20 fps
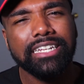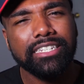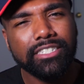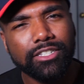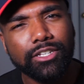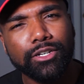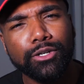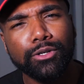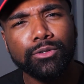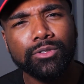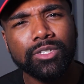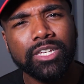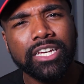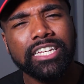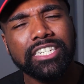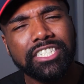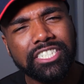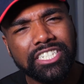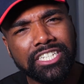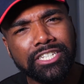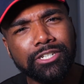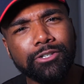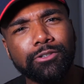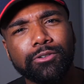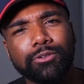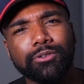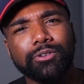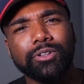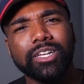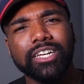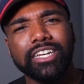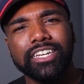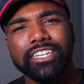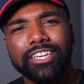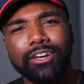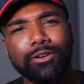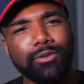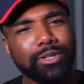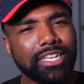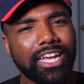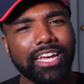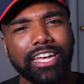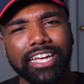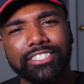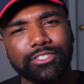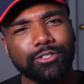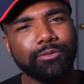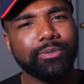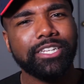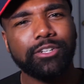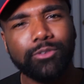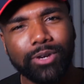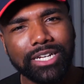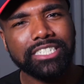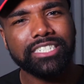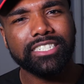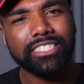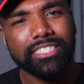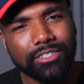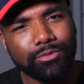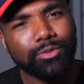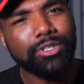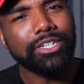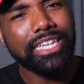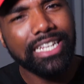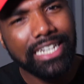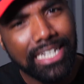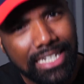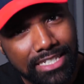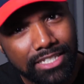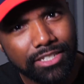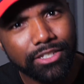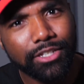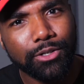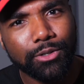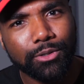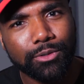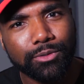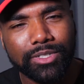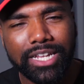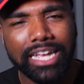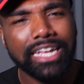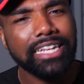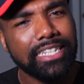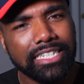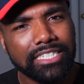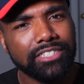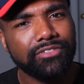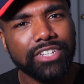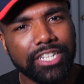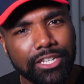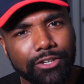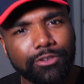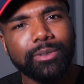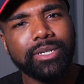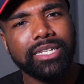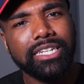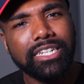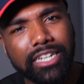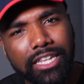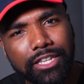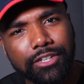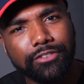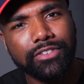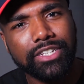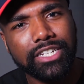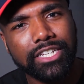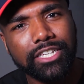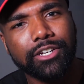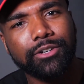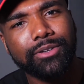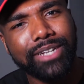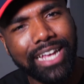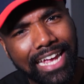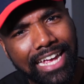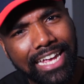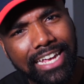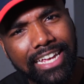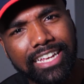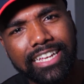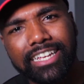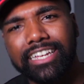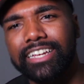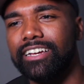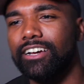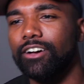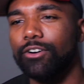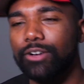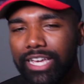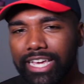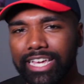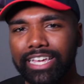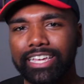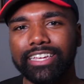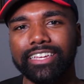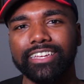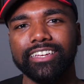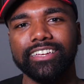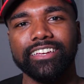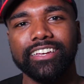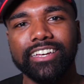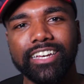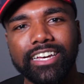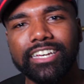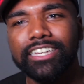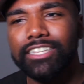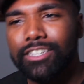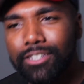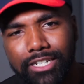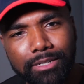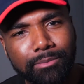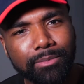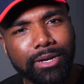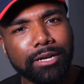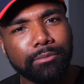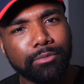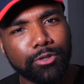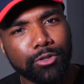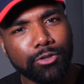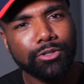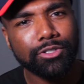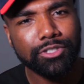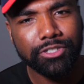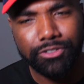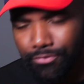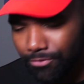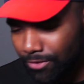those. Chill. Y'all wanna ask so many questions. We'll get into those. Not in this video, but in another video. Dang, okay. Look him up, Google's your